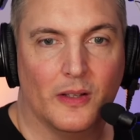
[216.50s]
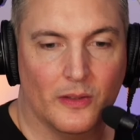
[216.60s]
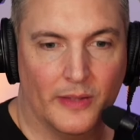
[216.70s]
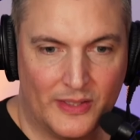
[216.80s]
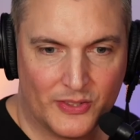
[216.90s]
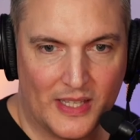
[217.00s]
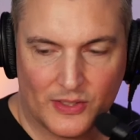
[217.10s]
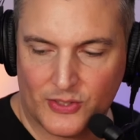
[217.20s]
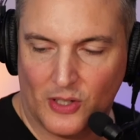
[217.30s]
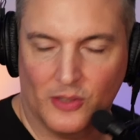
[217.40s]
Let's take a
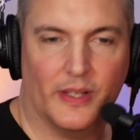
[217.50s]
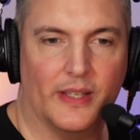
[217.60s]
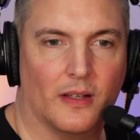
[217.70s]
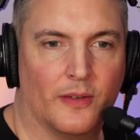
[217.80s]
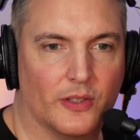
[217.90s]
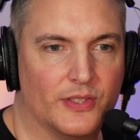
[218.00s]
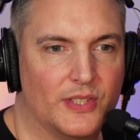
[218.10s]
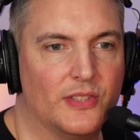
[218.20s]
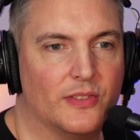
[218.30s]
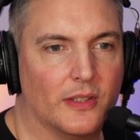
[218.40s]
song like, I've got
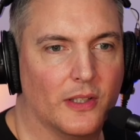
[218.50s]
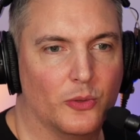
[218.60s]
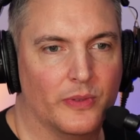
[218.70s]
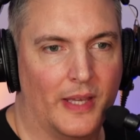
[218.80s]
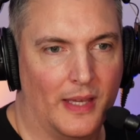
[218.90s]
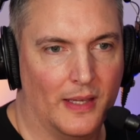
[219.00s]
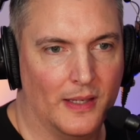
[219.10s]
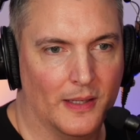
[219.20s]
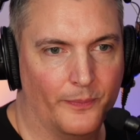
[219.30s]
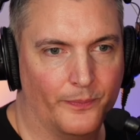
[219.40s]
Sister Golden Hair
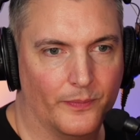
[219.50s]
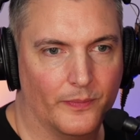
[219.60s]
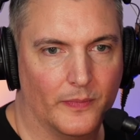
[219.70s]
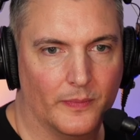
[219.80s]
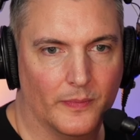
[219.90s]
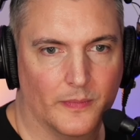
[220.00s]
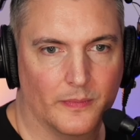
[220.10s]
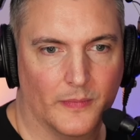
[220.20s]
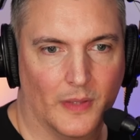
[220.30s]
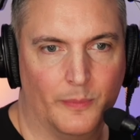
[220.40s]
here.
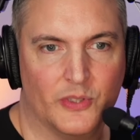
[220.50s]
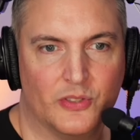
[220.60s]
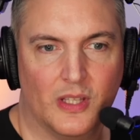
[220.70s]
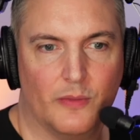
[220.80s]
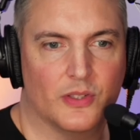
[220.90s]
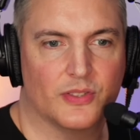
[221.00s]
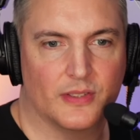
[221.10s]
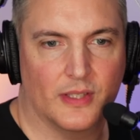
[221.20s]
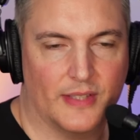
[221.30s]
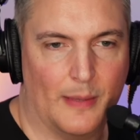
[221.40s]
I'm just going to give you this as
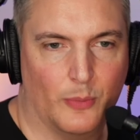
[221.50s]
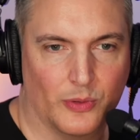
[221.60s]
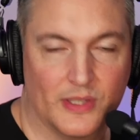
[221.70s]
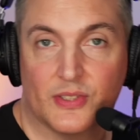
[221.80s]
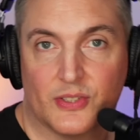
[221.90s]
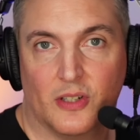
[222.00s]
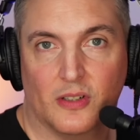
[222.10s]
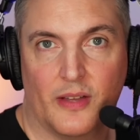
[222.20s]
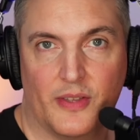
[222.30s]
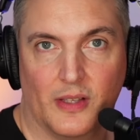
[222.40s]
an example. This is the song
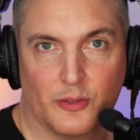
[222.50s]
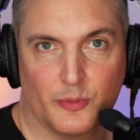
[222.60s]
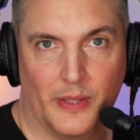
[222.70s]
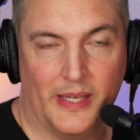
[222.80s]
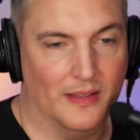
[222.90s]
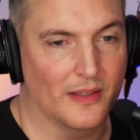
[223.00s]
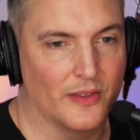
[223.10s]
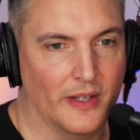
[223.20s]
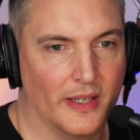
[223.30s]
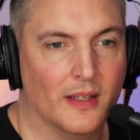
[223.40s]
I think I was playing the other
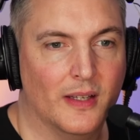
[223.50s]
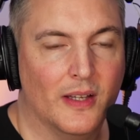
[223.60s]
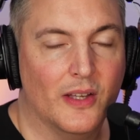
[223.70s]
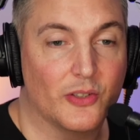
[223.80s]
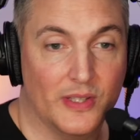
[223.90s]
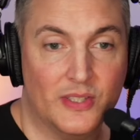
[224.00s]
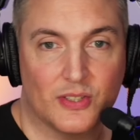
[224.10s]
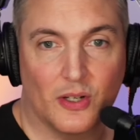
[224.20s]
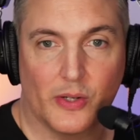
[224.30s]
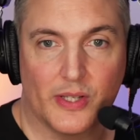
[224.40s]
night. So this
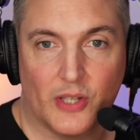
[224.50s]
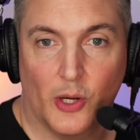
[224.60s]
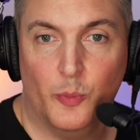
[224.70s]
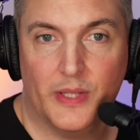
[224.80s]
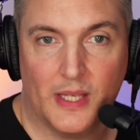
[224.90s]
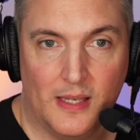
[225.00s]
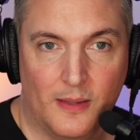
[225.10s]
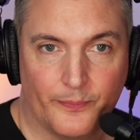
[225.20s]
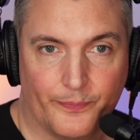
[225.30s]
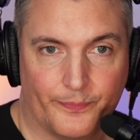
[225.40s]
song is open E,
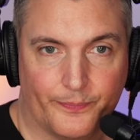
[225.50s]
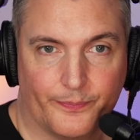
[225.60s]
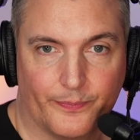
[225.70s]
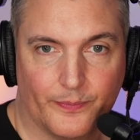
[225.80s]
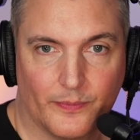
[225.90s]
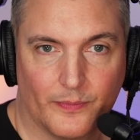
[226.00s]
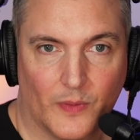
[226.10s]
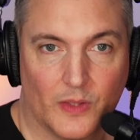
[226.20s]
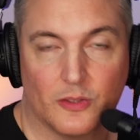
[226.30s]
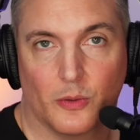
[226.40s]

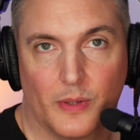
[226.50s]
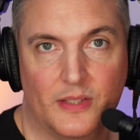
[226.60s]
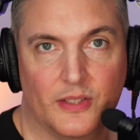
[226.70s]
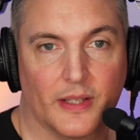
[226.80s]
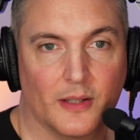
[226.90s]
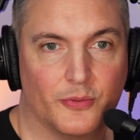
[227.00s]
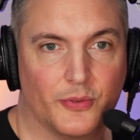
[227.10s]
so easy enough.